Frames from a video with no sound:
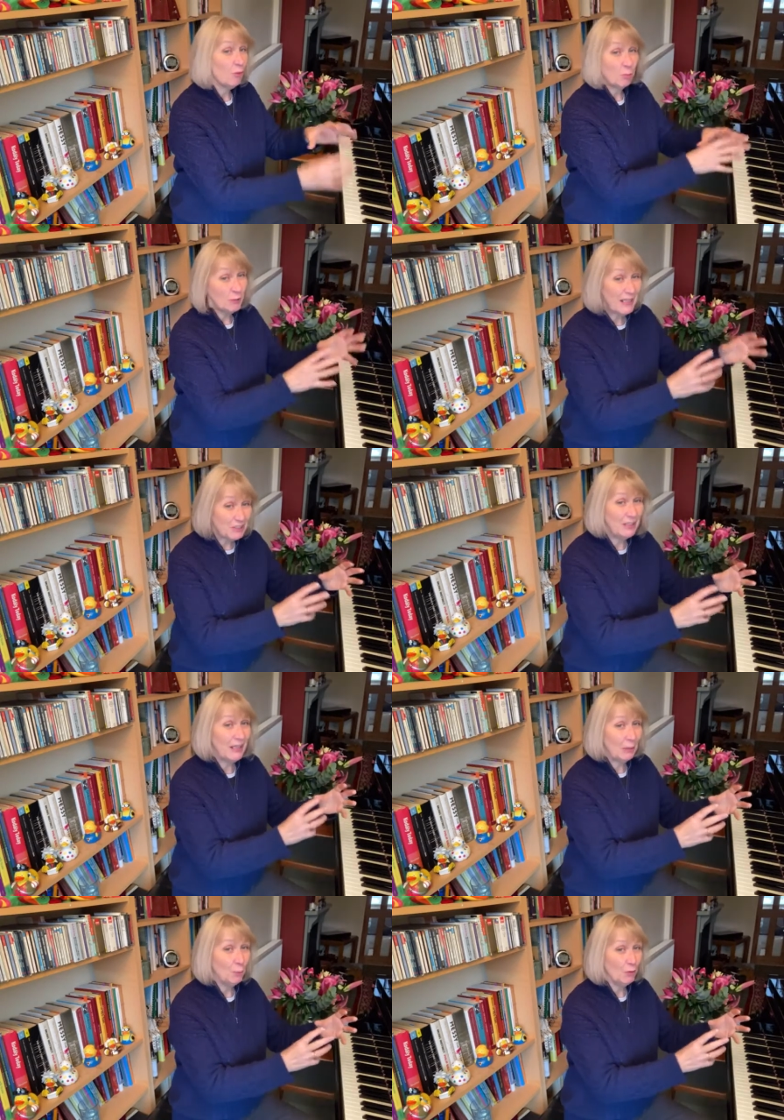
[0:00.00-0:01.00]
of Baroque, but
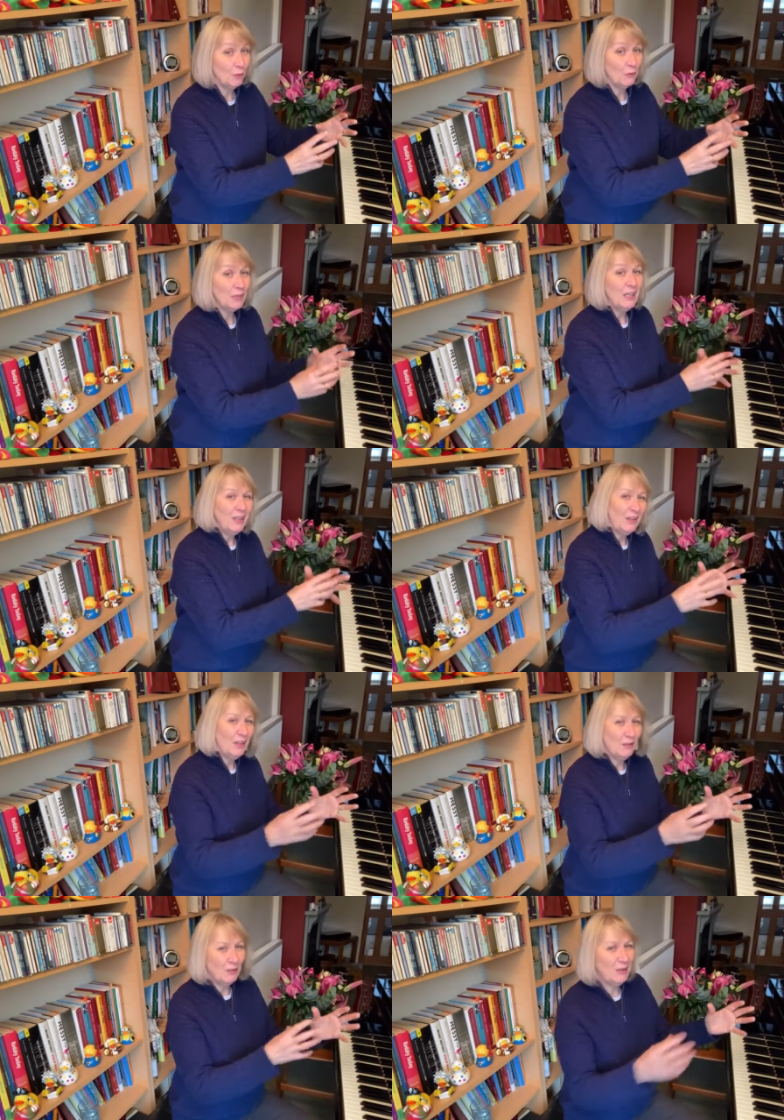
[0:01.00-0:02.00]
actually that wasn't.
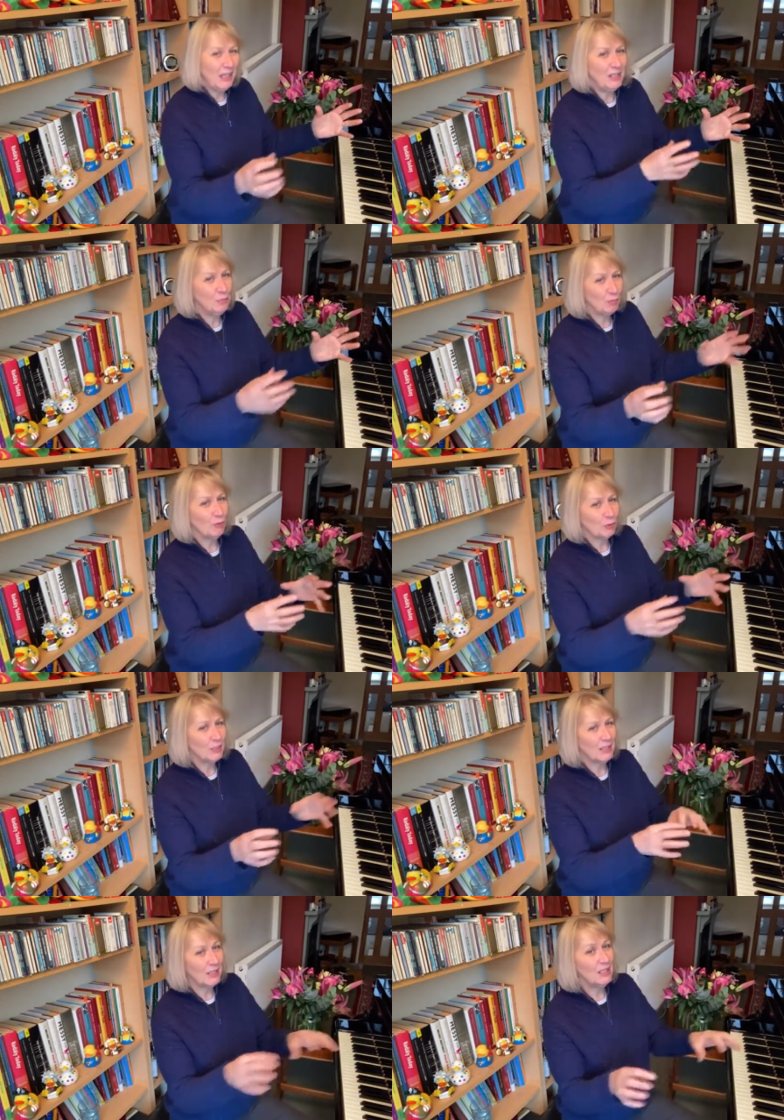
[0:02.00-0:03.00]
The end of
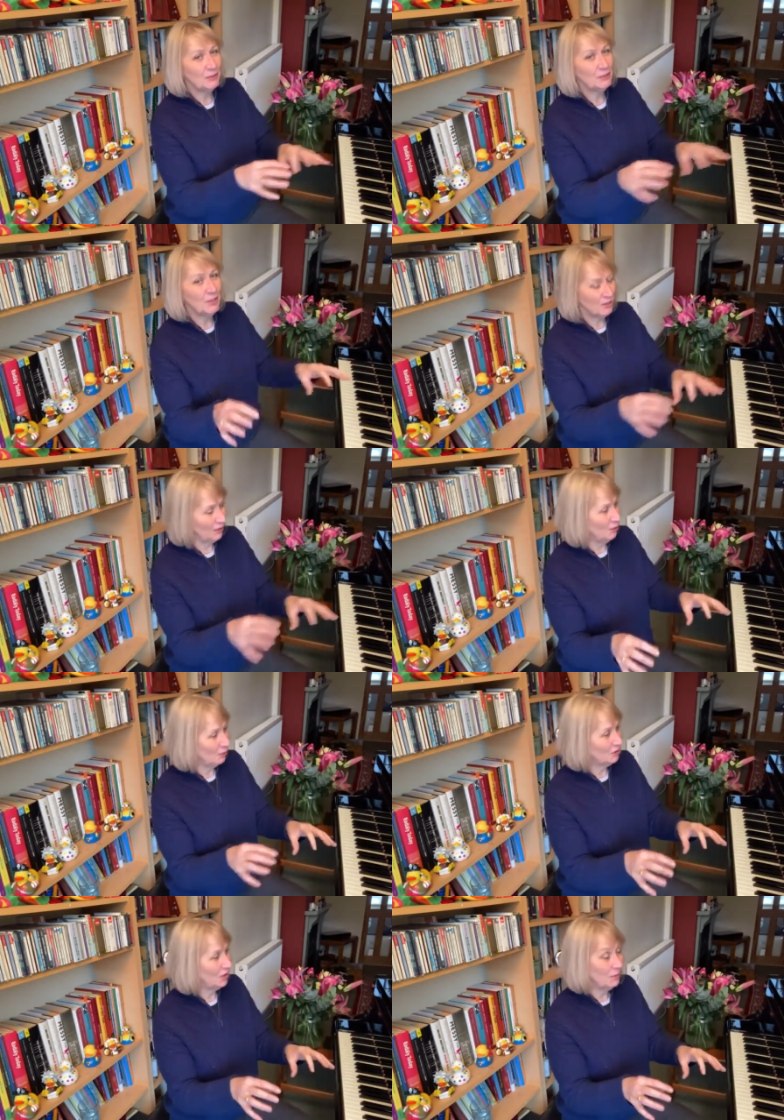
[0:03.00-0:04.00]
Baroque had kind of started a
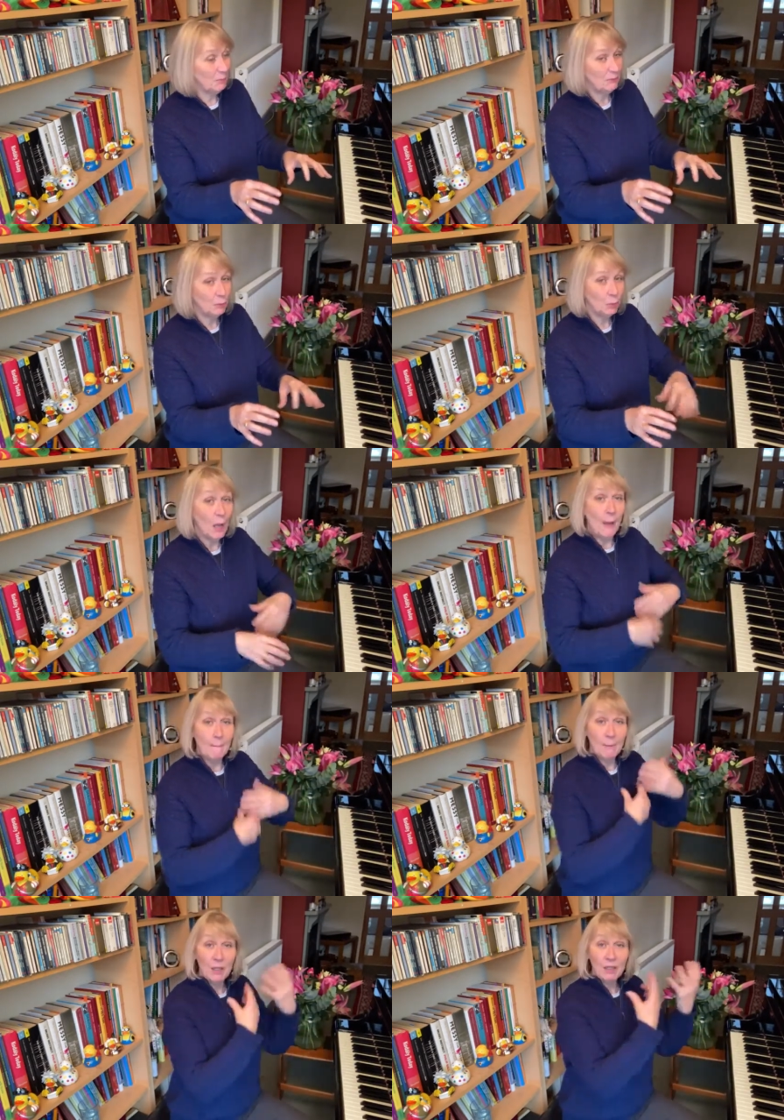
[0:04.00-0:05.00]
long time before.
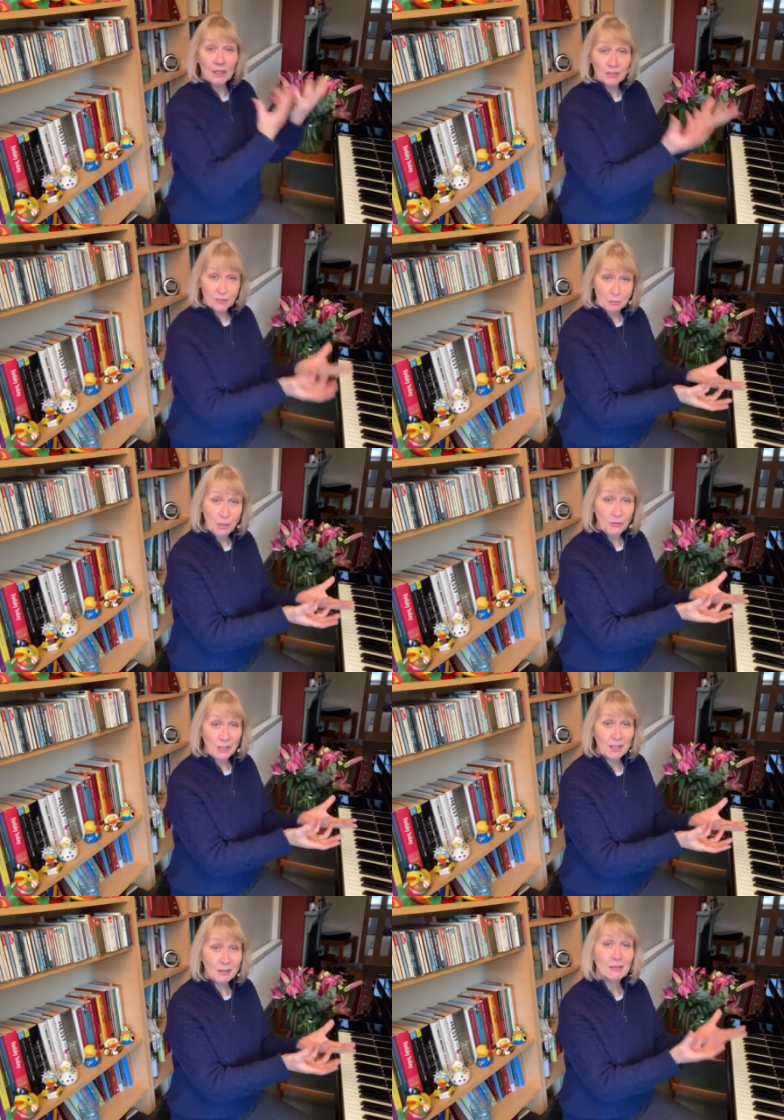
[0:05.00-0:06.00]
Bach's
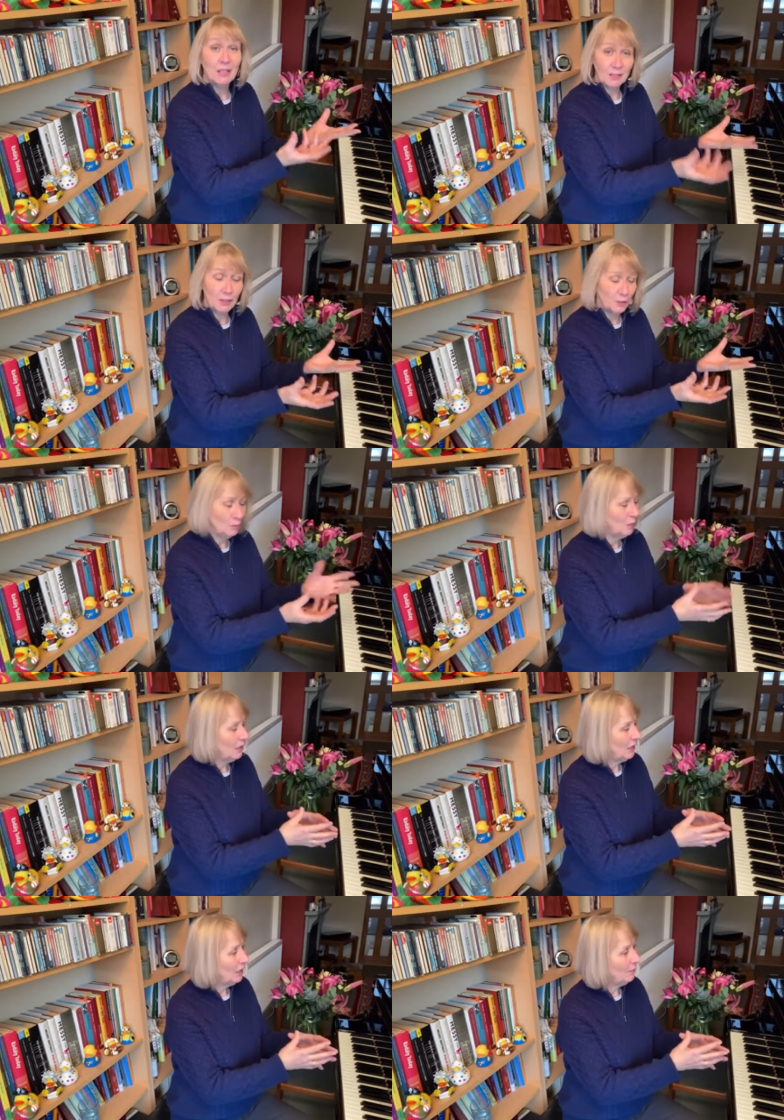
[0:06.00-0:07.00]
music, I know,
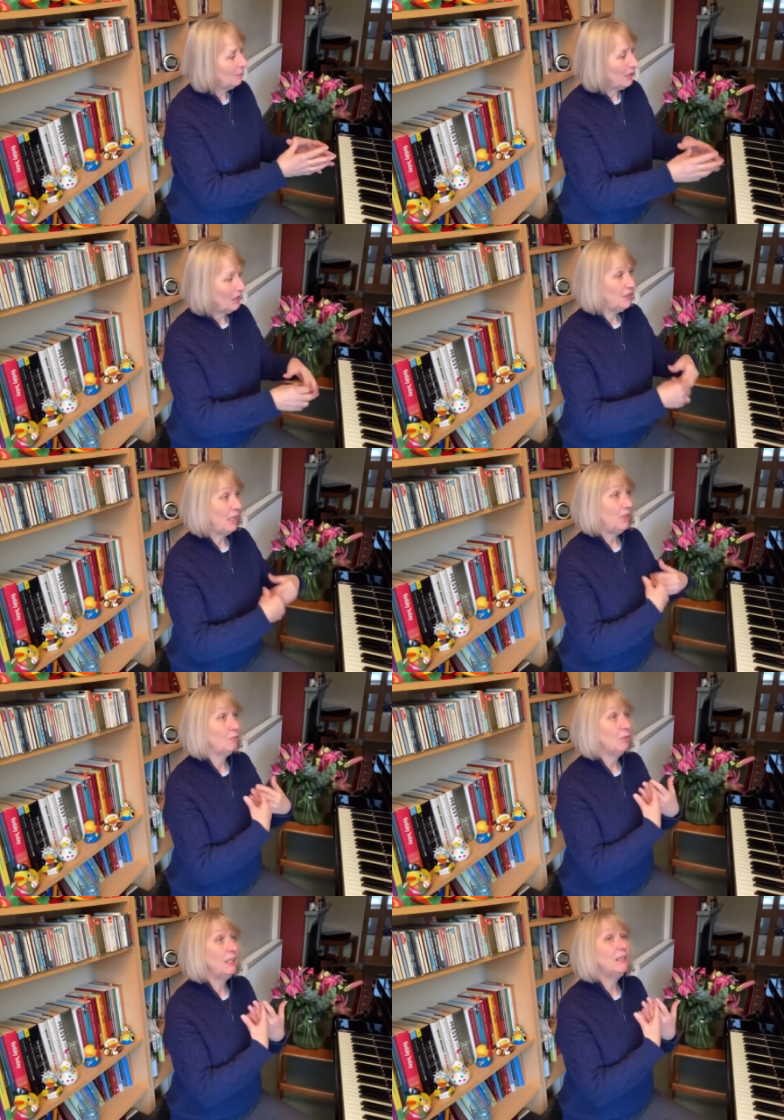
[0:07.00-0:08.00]

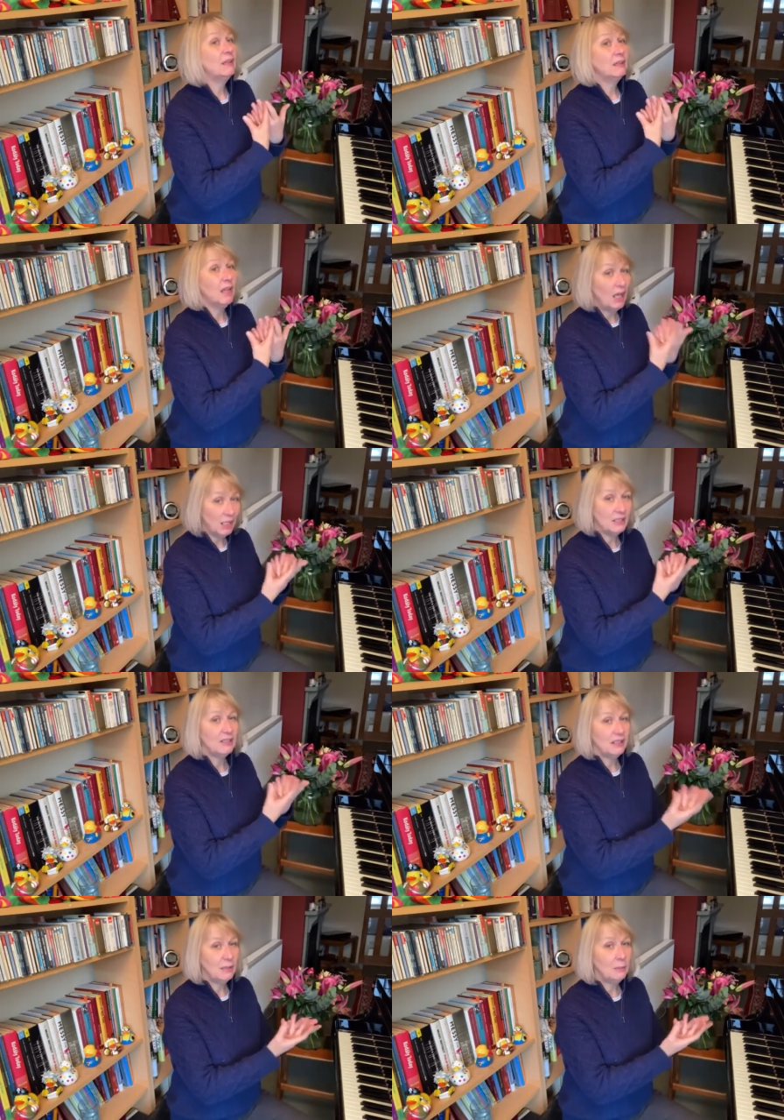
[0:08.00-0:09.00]
is really the
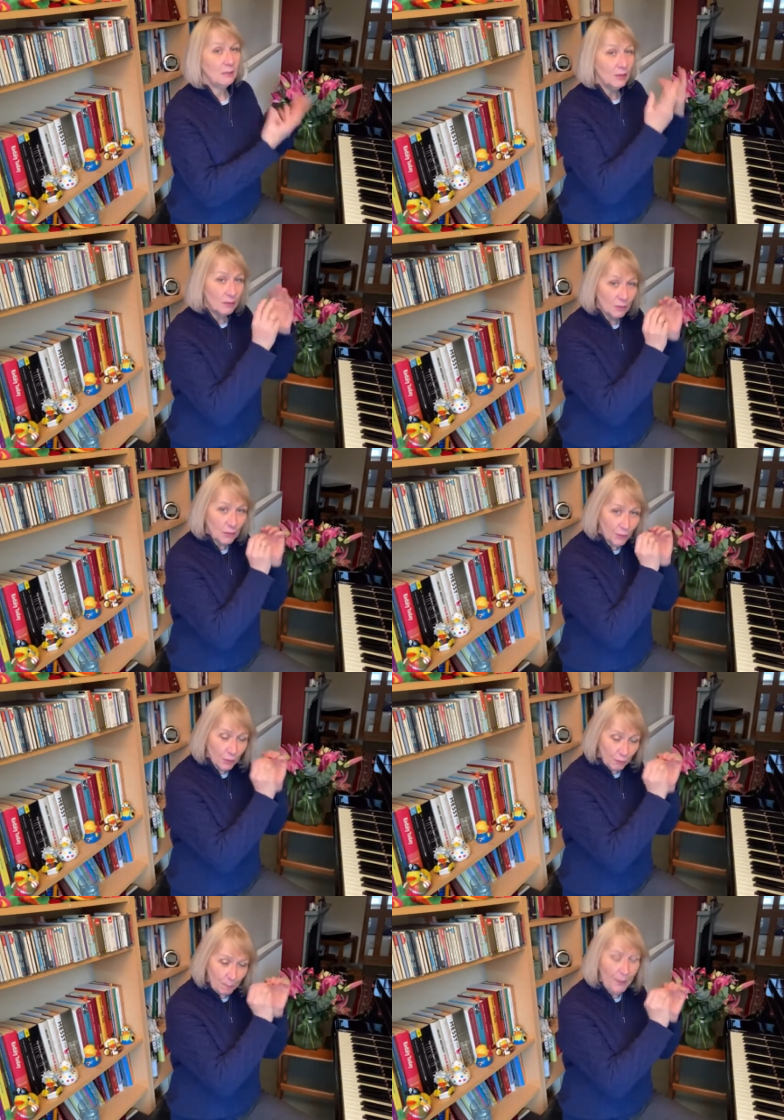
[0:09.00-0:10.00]
height,
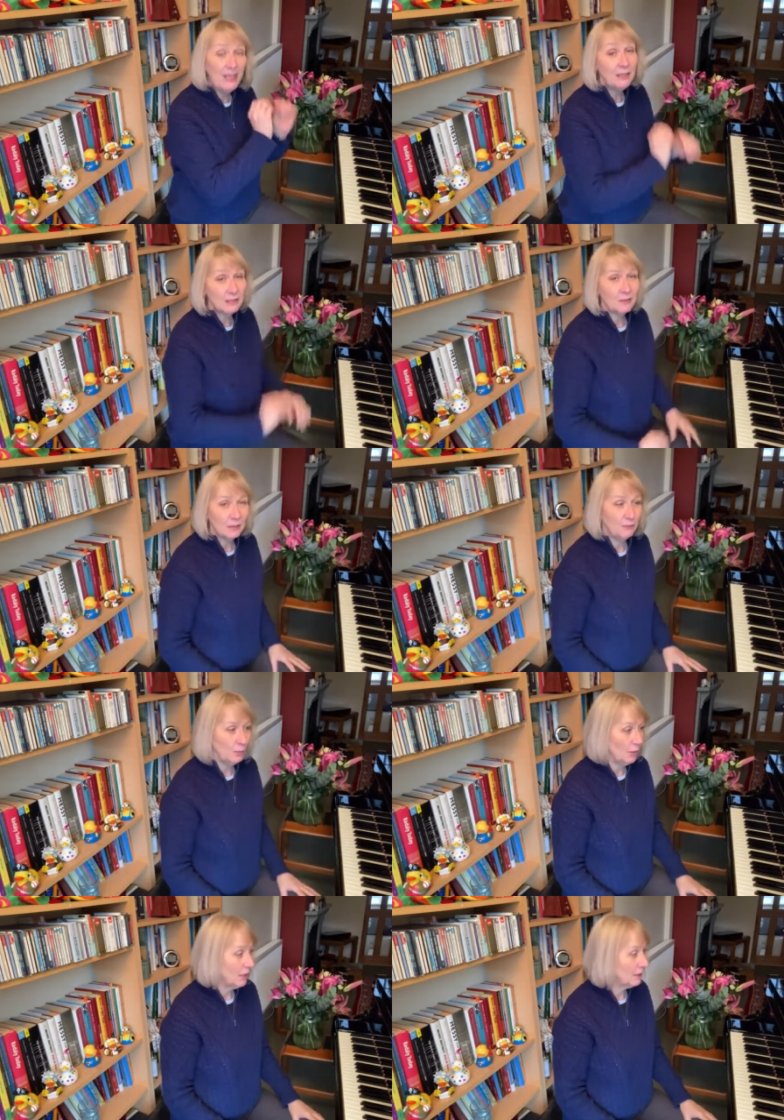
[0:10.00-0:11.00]
the pinnacle,
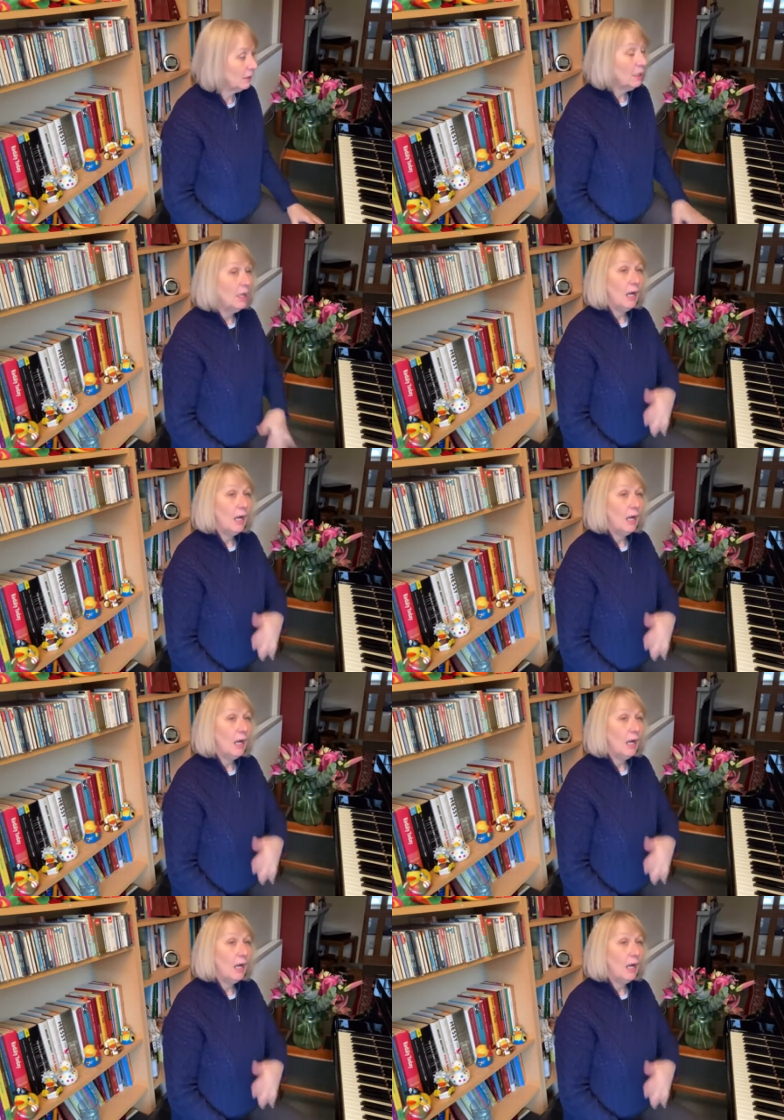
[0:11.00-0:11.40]
if you like.